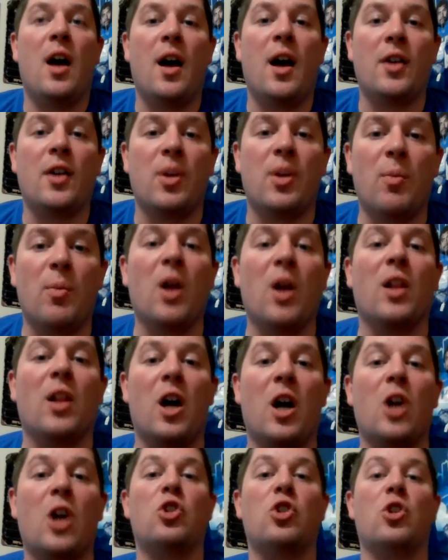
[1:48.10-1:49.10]
somewhat
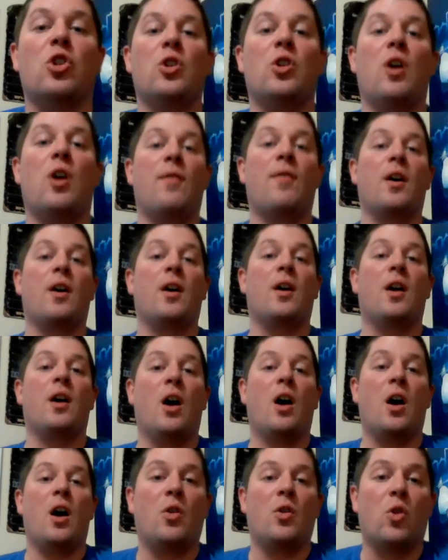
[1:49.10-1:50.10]
larger of a
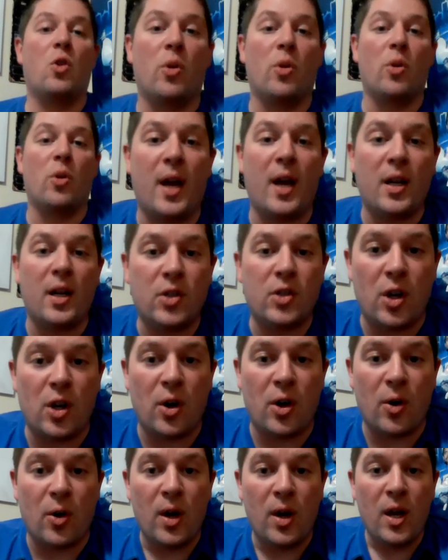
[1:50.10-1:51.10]
cornerback,
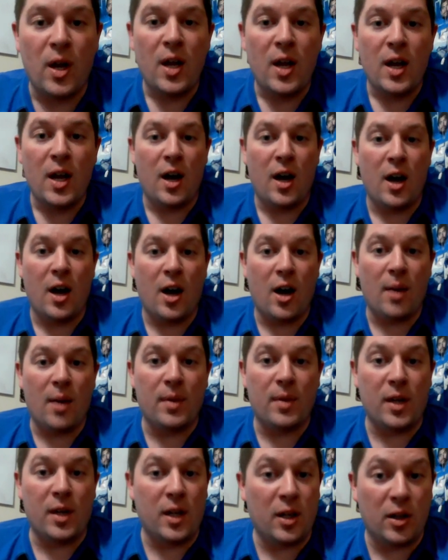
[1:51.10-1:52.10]
so
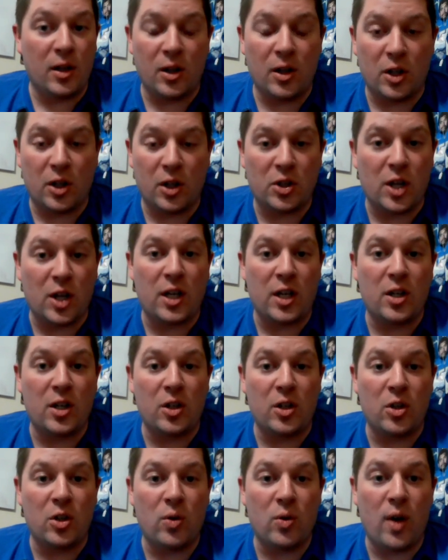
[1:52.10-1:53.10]
he looks like he
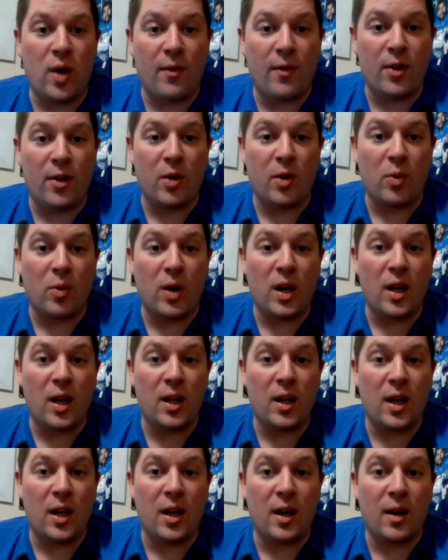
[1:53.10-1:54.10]
can do everything
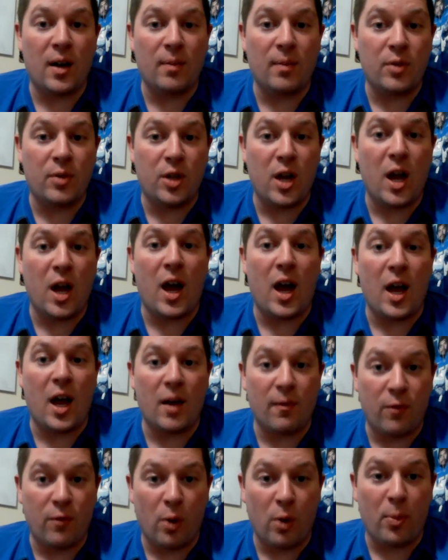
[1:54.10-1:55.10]
well.
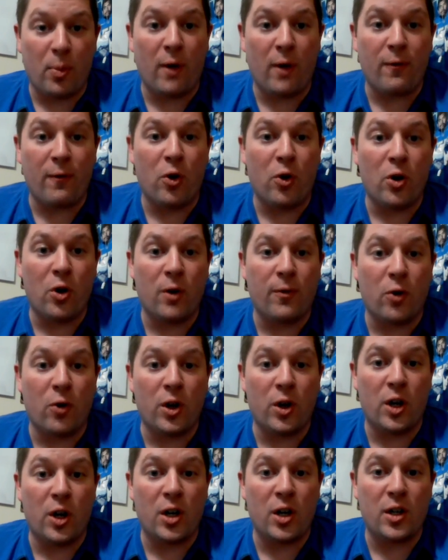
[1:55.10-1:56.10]
4.4
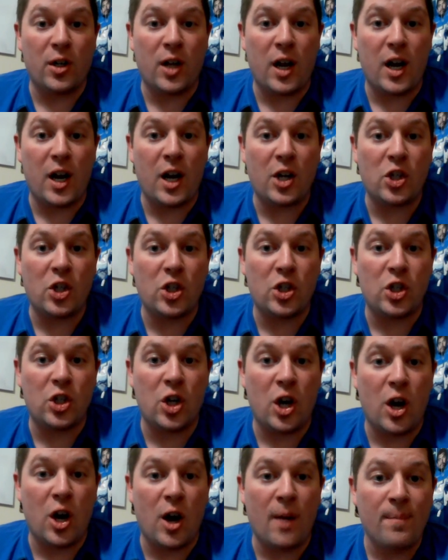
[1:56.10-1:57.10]
40-yard dash.
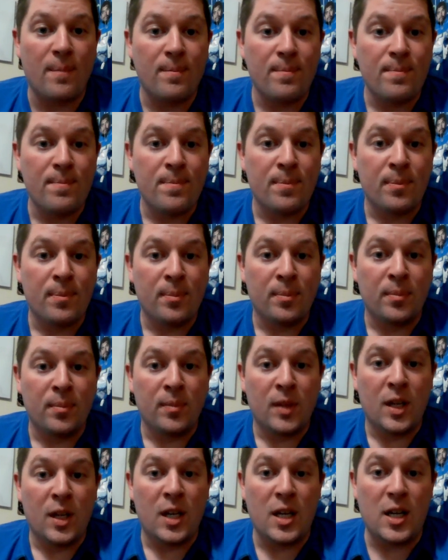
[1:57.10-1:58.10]

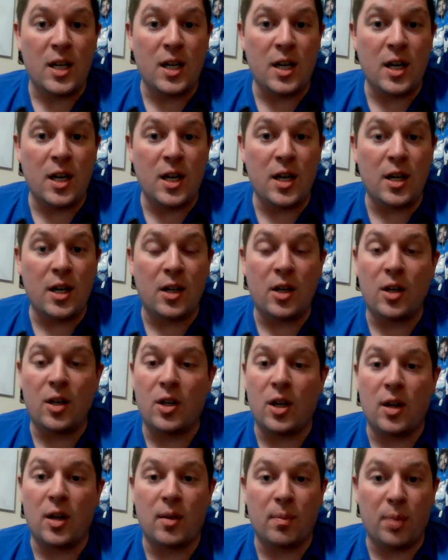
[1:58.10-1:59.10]
He
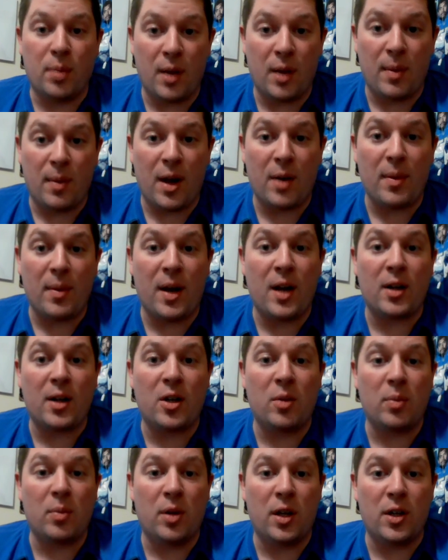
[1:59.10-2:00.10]
can play man-to-man,
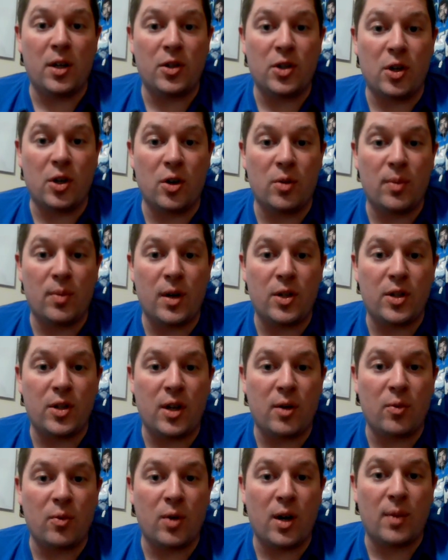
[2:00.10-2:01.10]
can play zone. Based
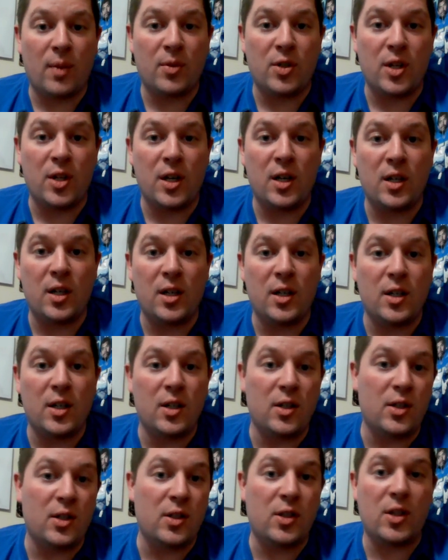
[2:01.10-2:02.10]
on what I'm seeing,
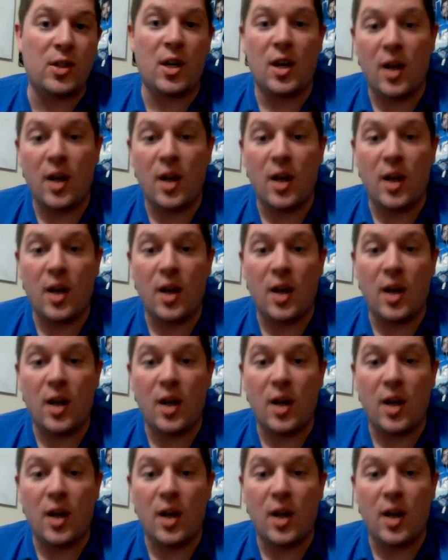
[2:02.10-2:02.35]
he's